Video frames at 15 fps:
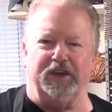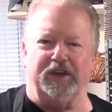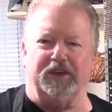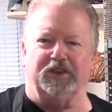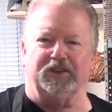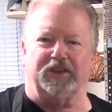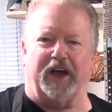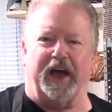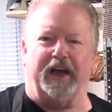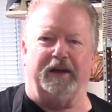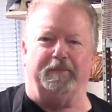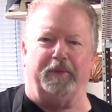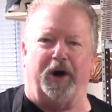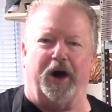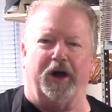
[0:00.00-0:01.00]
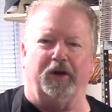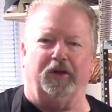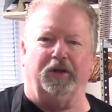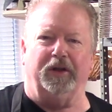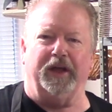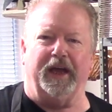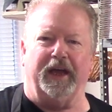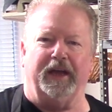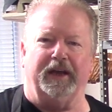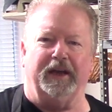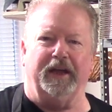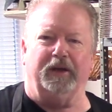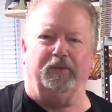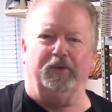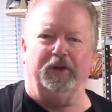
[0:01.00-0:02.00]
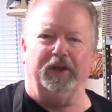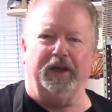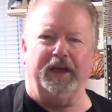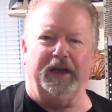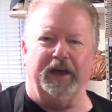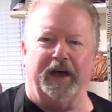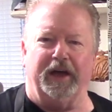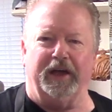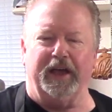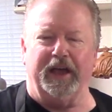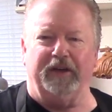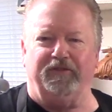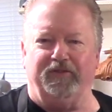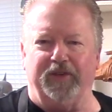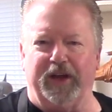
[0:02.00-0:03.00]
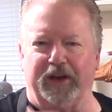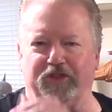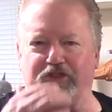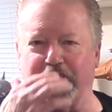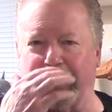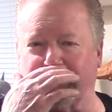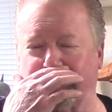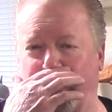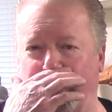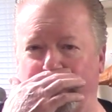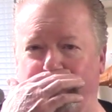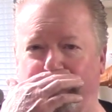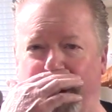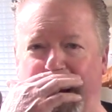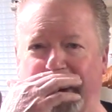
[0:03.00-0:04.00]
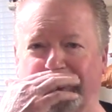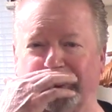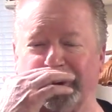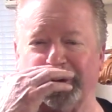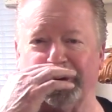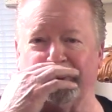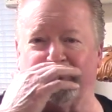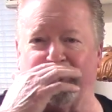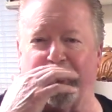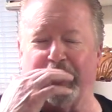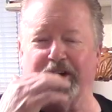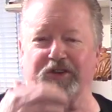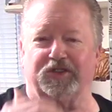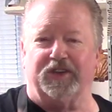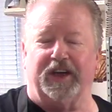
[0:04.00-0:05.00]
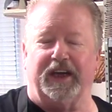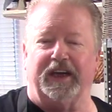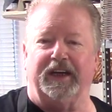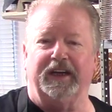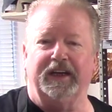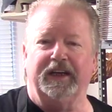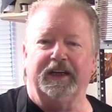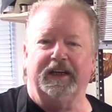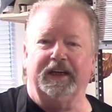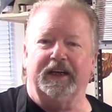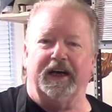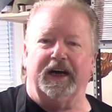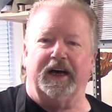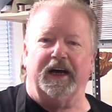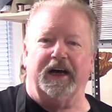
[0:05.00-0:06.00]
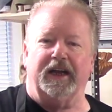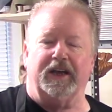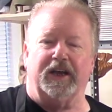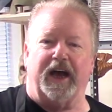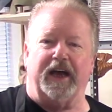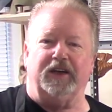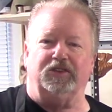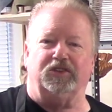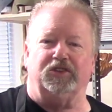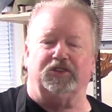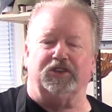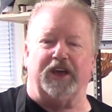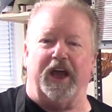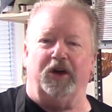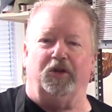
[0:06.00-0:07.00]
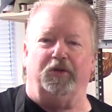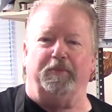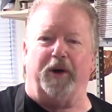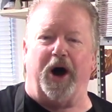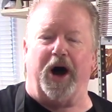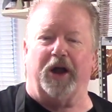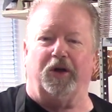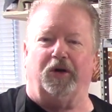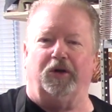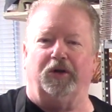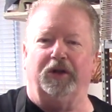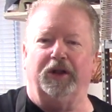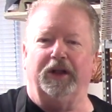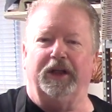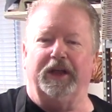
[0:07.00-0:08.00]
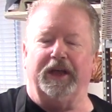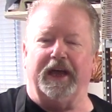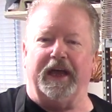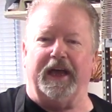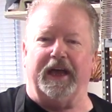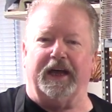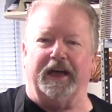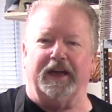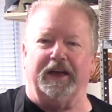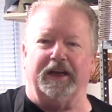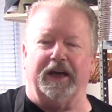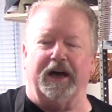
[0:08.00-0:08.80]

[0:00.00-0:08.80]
designed model, and it really it checks all the boxes as far as a nice scaled model and